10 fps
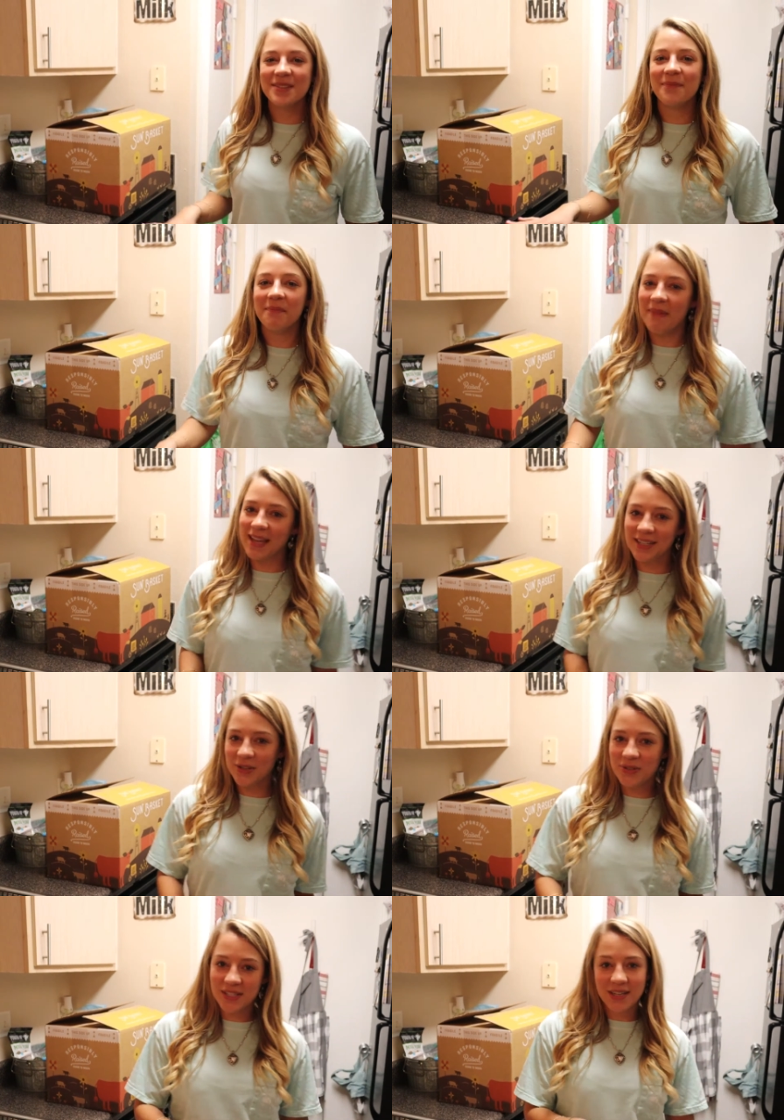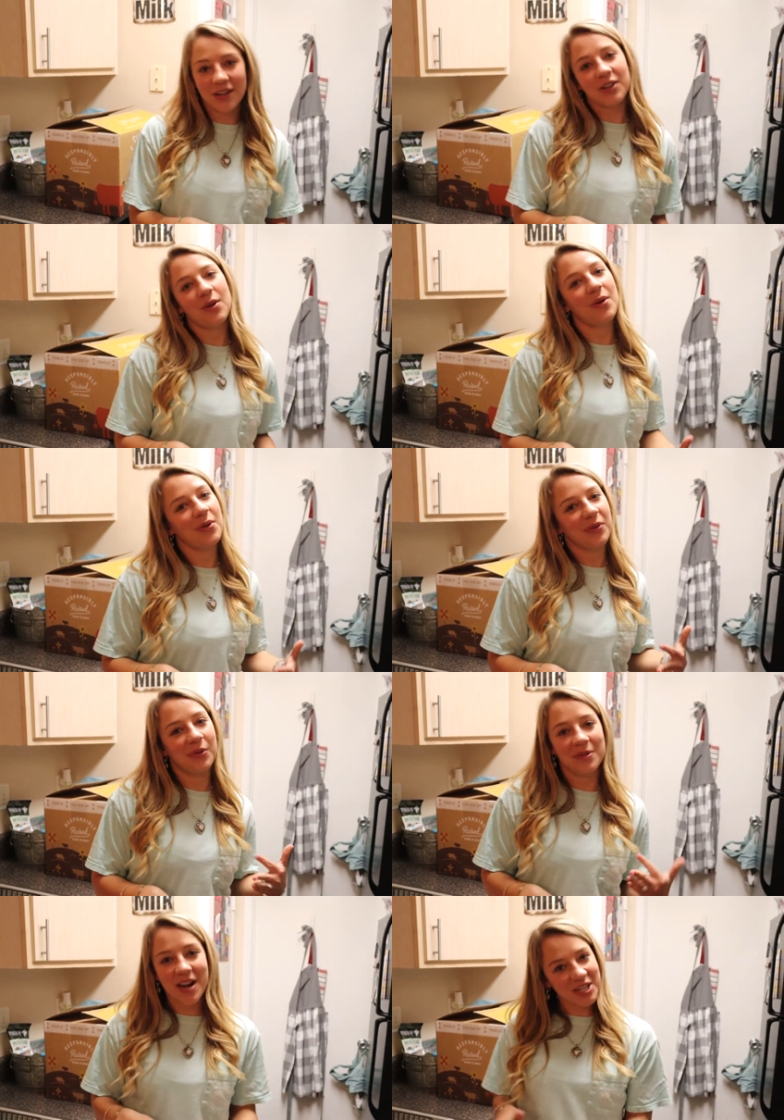Megan Houston here,
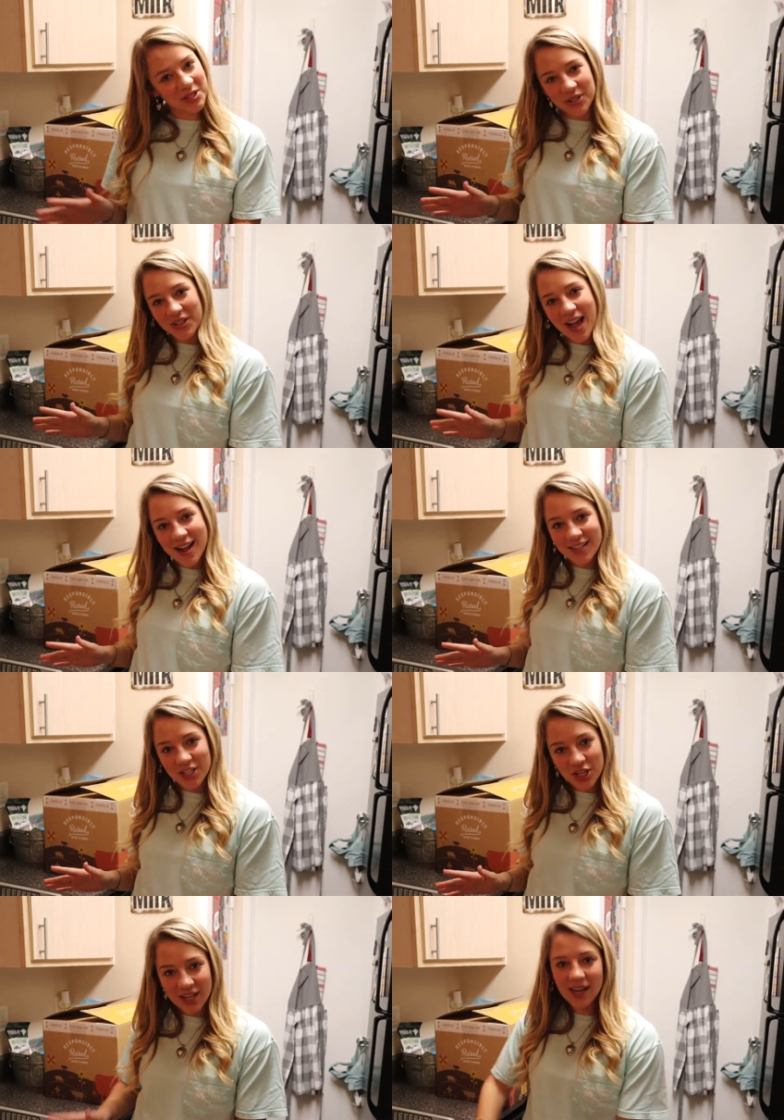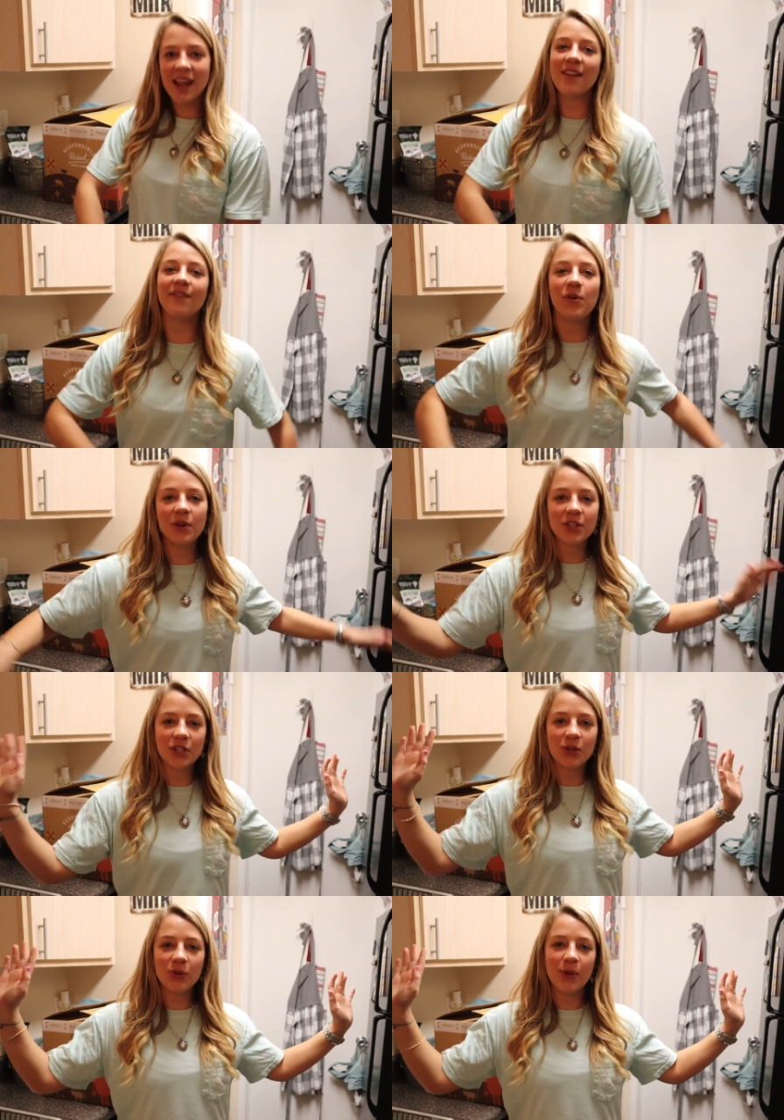your registered dietitian, and for
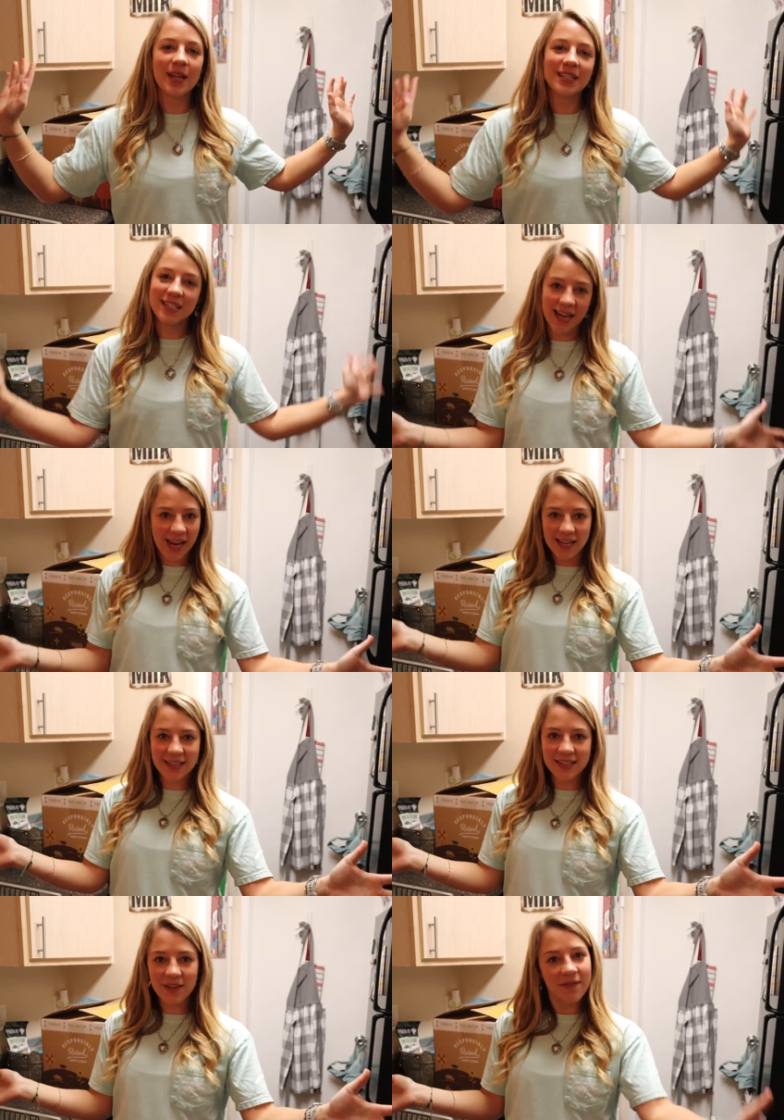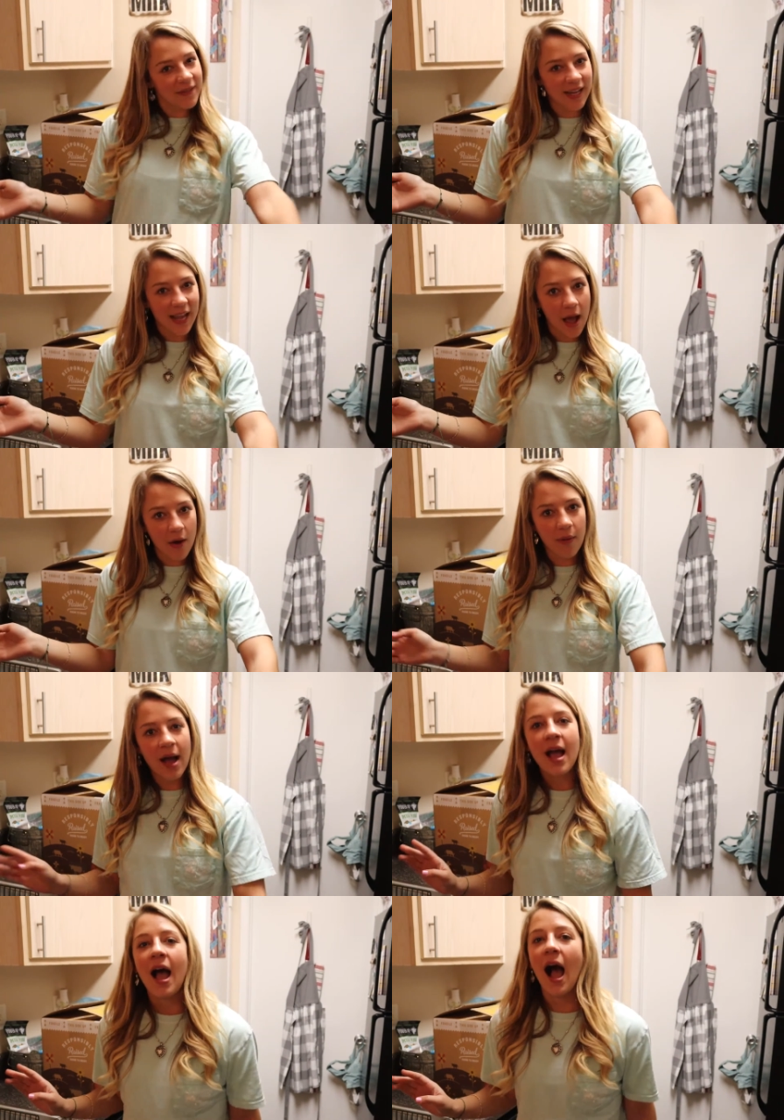today's video,
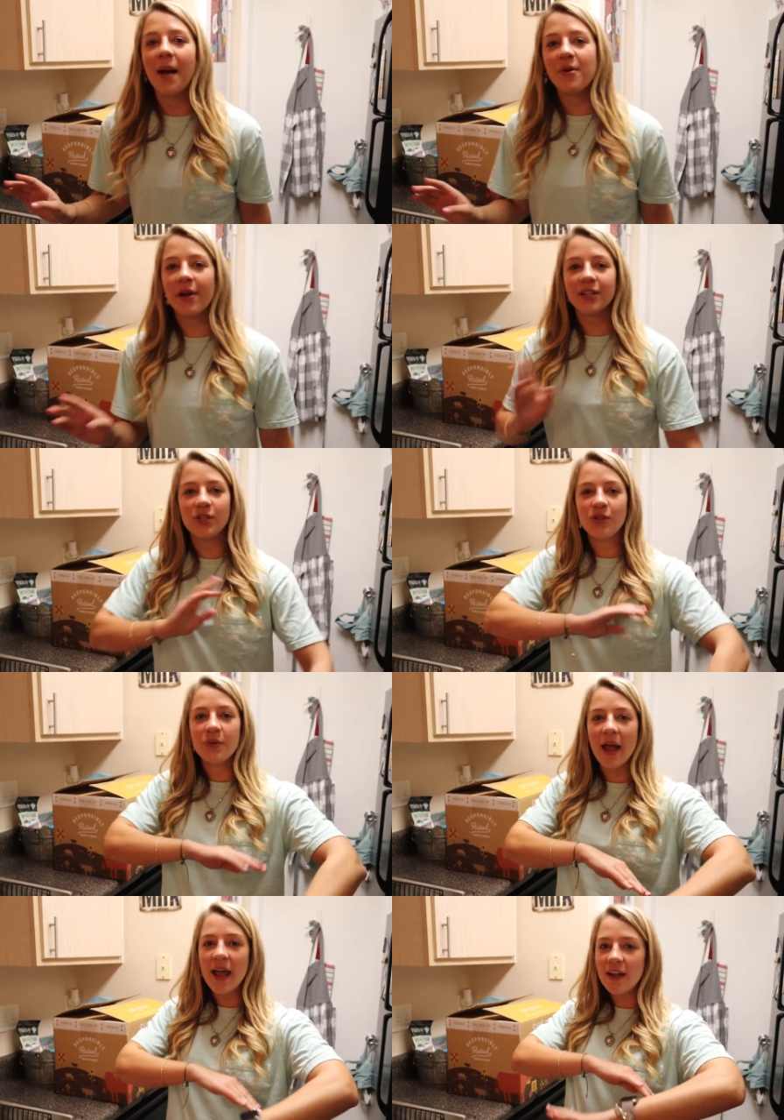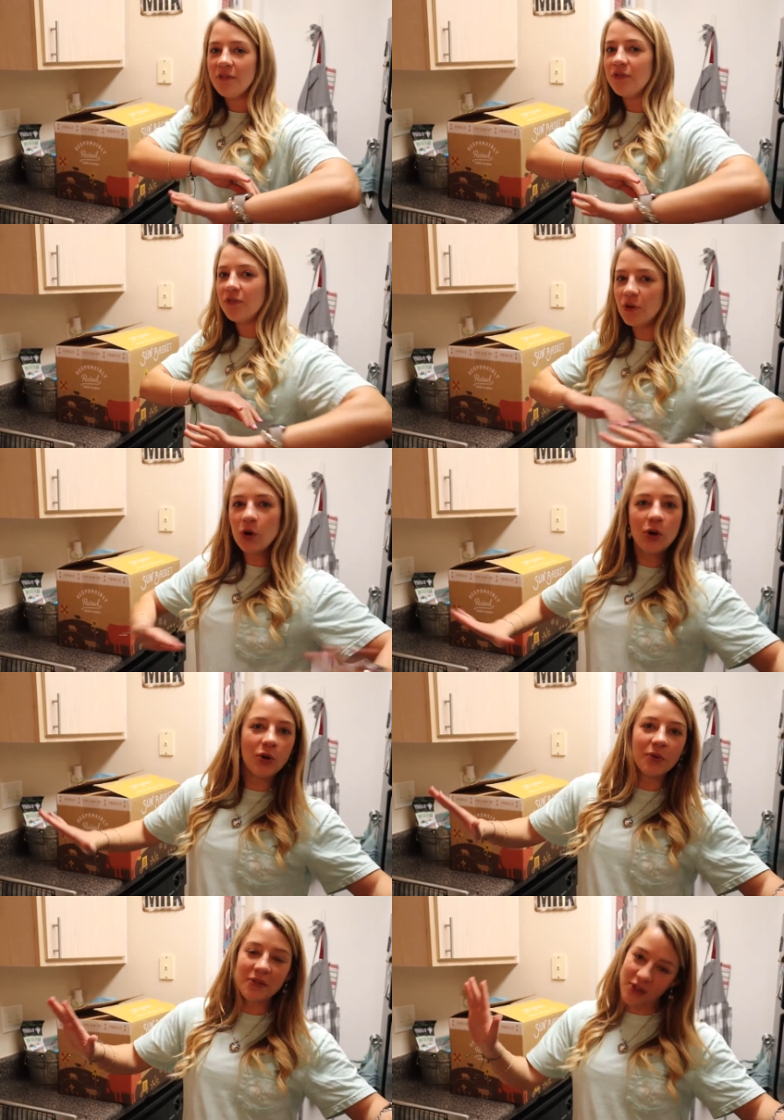I'm going to do a full
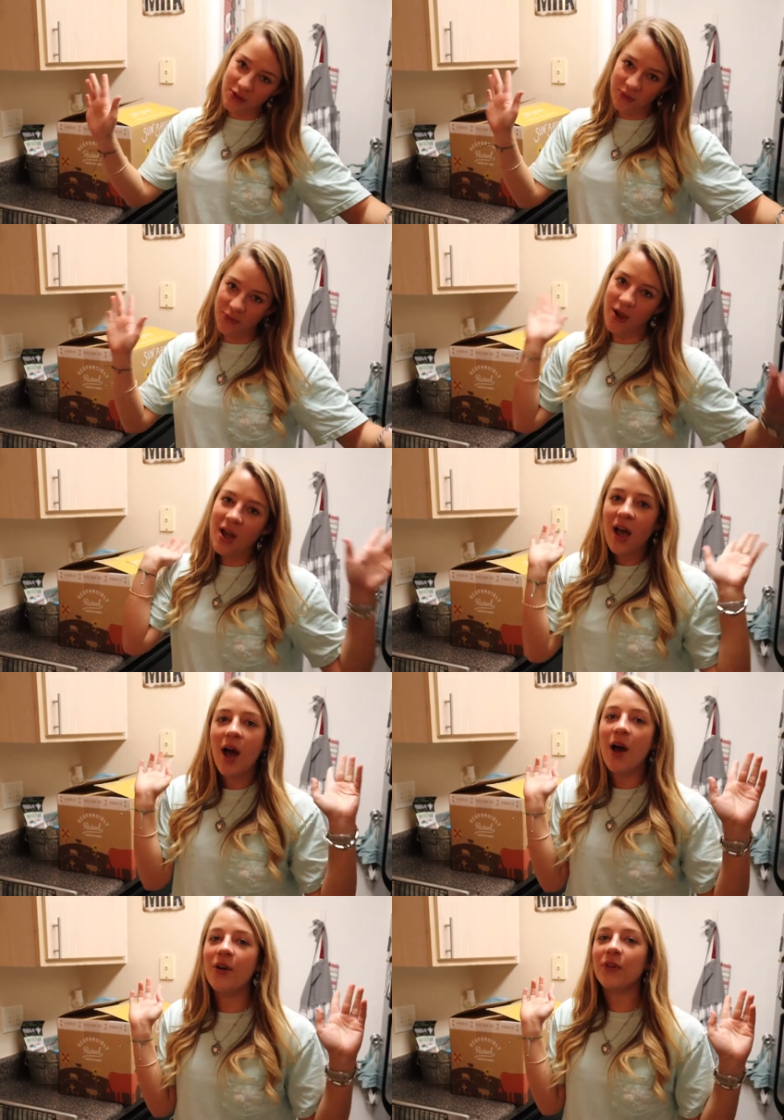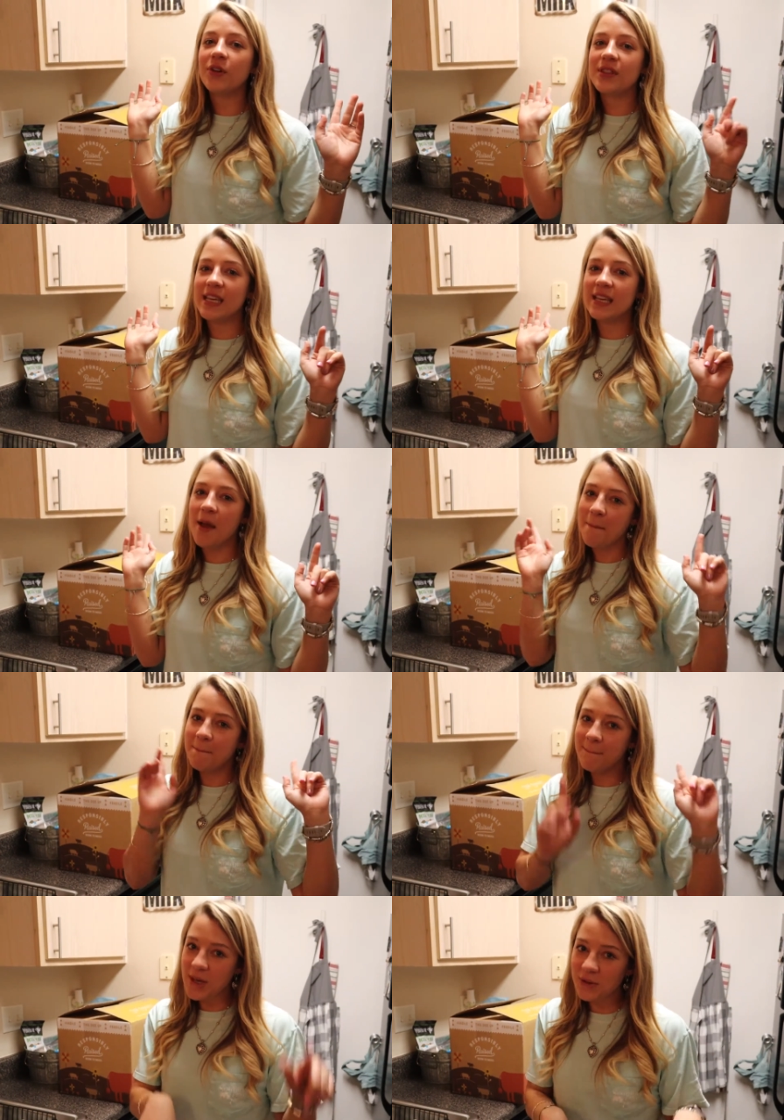review over the meal